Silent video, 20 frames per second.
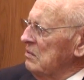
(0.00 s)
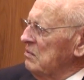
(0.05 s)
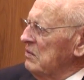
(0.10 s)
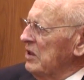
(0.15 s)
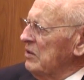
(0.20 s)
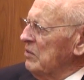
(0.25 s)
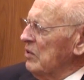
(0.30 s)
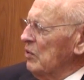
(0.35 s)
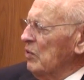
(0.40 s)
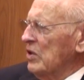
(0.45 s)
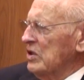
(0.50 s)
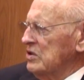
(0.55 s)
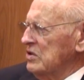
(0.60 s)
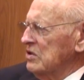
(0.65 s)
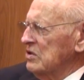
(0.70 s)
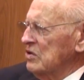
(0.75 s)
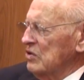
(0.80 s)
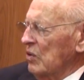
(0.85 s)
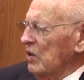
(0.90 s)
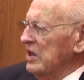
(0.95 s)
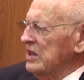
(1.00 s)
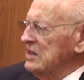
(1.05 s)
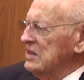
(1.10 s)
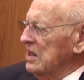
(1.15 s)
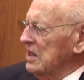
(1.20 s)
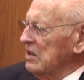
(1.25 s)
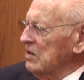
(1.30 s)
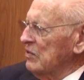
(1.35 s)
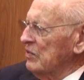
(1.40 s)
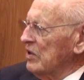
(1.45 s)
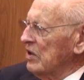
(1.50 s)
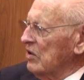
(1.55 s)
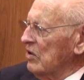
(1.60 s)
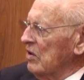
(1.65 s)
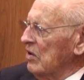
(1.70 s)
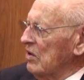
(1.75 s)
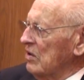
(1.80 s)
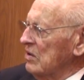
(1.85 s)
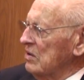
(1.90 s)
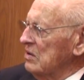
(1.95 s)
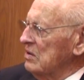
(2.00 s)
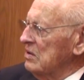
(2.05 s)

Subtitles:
maybe once or twice, I don't recall.